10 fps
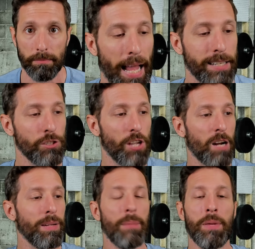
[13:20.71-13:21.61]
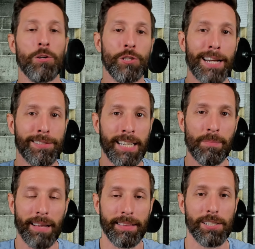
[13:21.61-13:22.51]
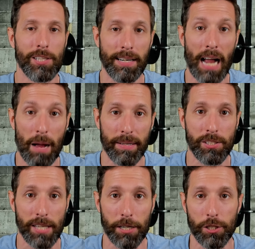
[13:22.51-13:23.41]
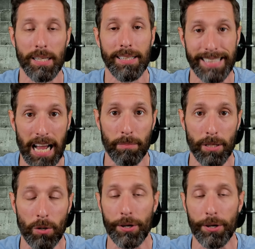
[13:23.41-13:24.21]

Ladies and gentlemen, let me know what you guys think about this in the comments section down below.